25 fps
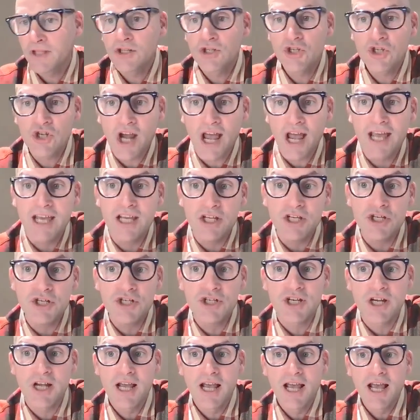
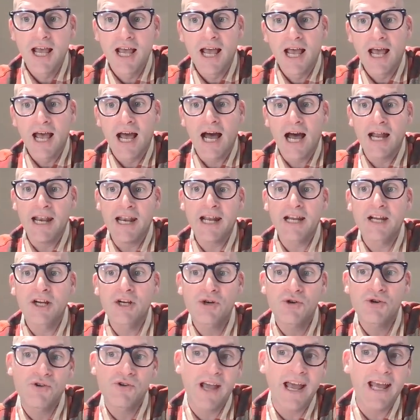change, and then
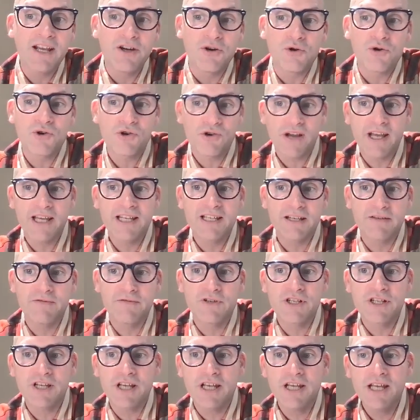create or
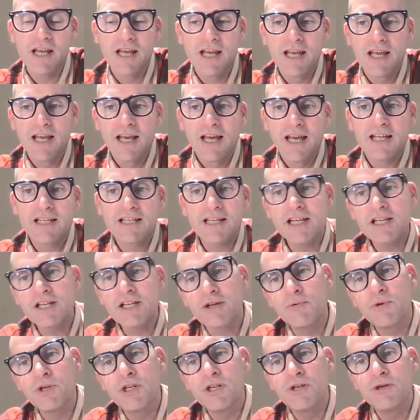creativity.
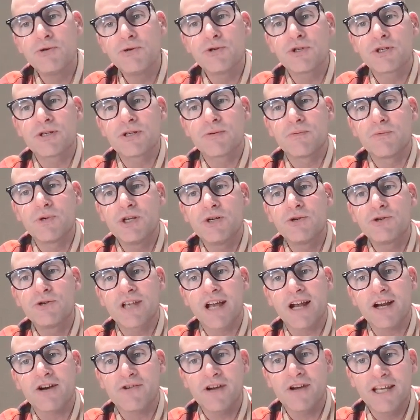Essentially, we use
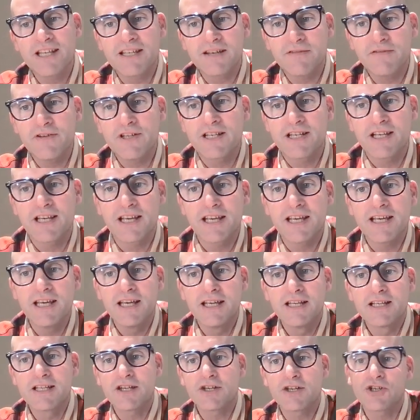that creativity
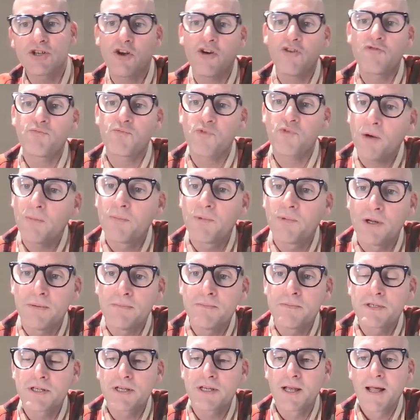to solve
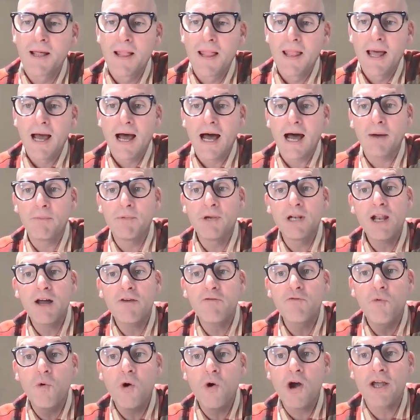problems, and we
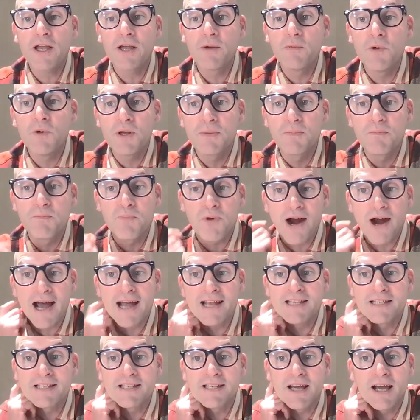love working with
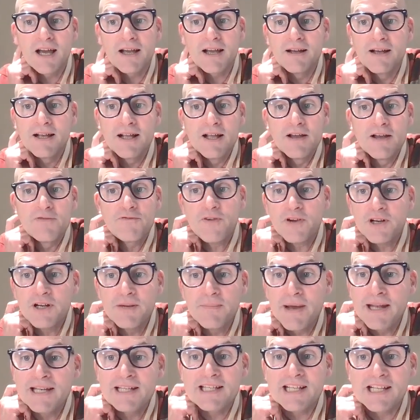brands that
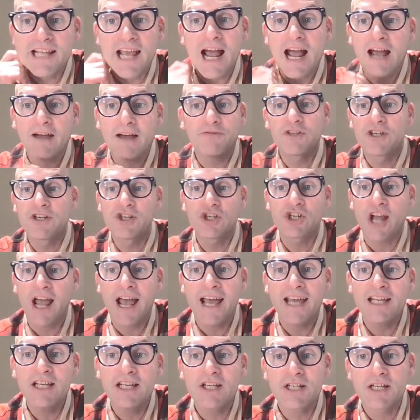fundamentally have to
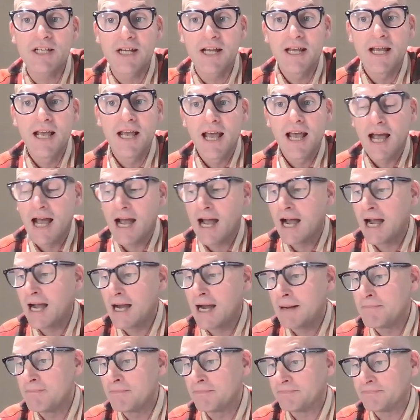change,
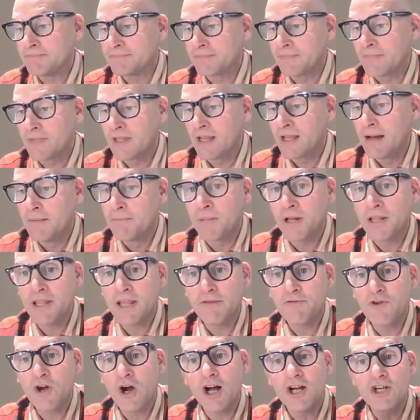but
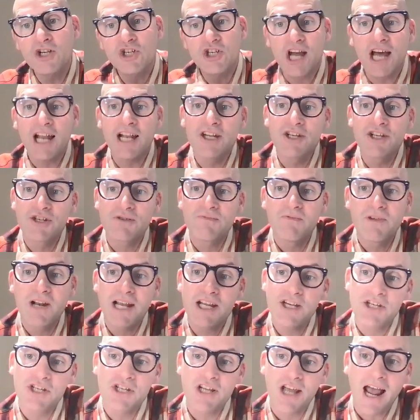they've got a challenge in
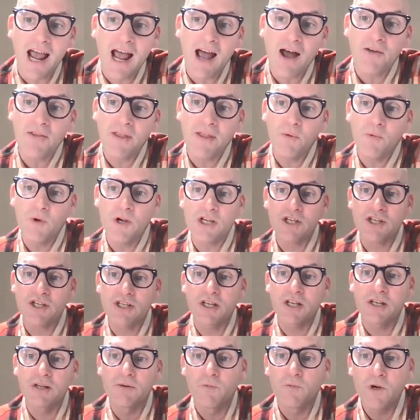relation to how they wish
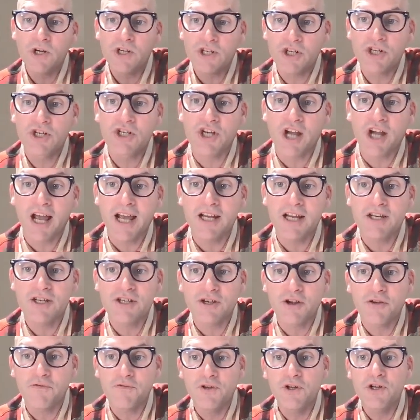to change.
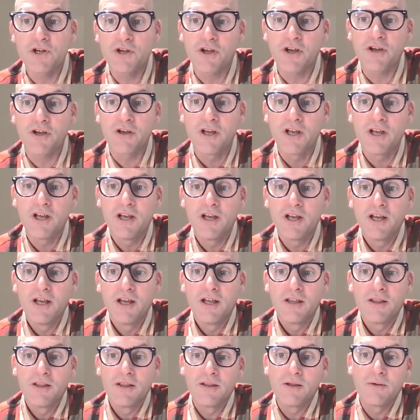So if you look at
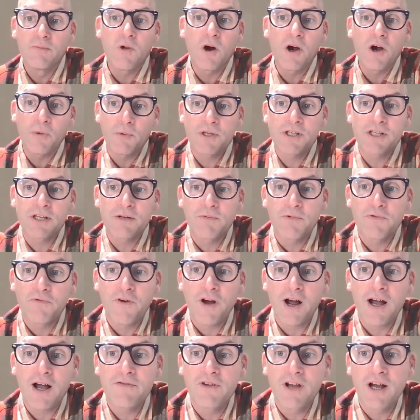the work we did with
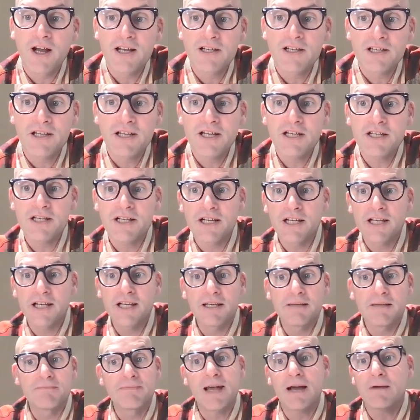Five Guys
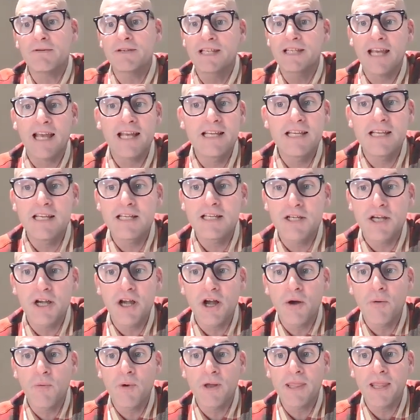initially, that was 10 years
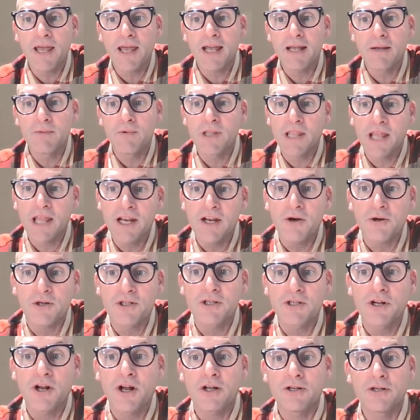ago when they
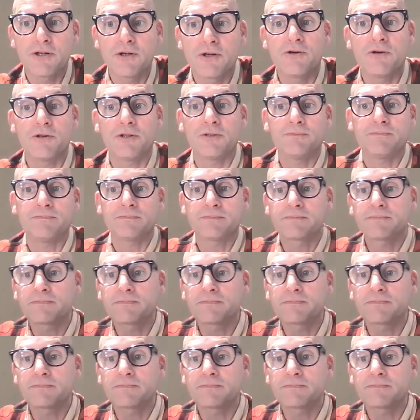knocked on our door,